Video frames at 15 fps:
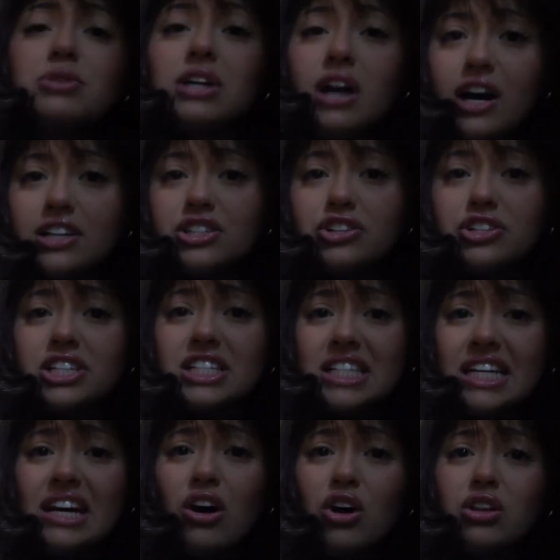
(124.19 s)
a concert to
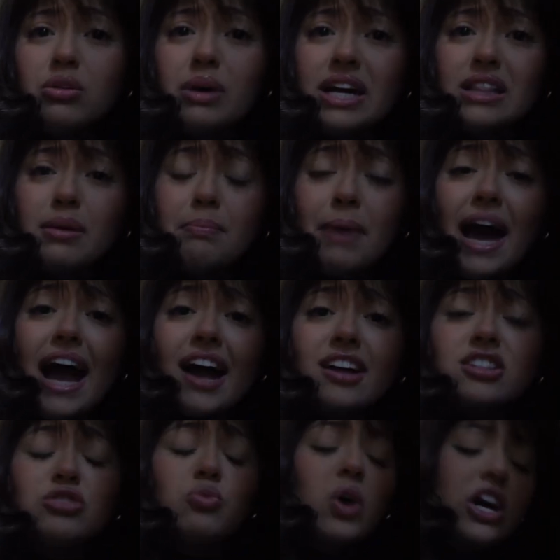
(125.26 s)
sit all the way in the
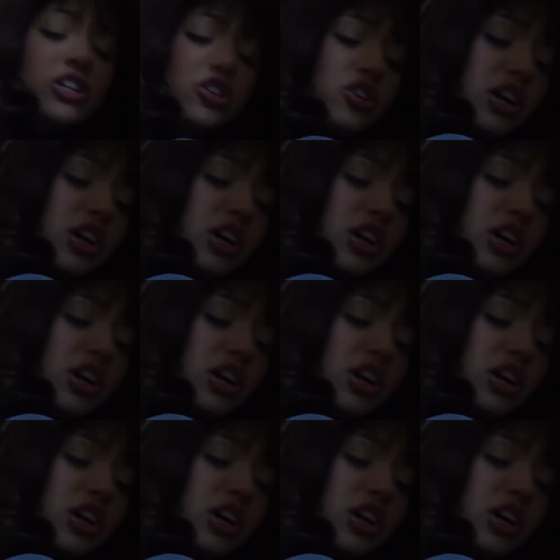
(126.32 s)
back to watch her